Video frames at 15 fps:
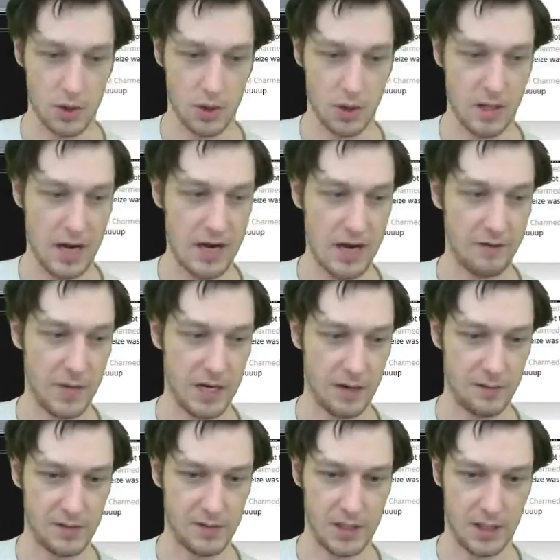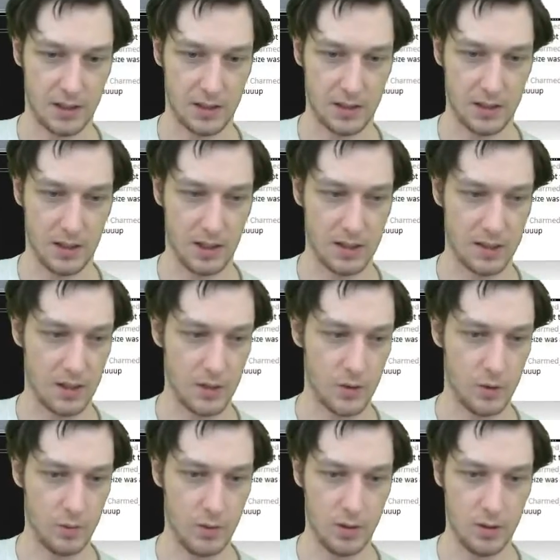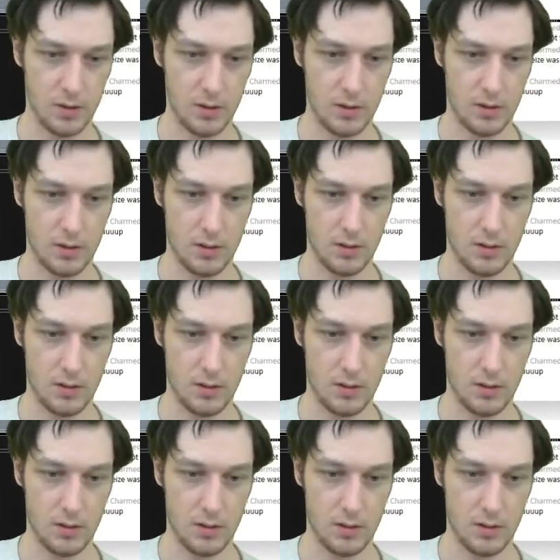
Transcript: should not have been F6 in case they drew Bolts.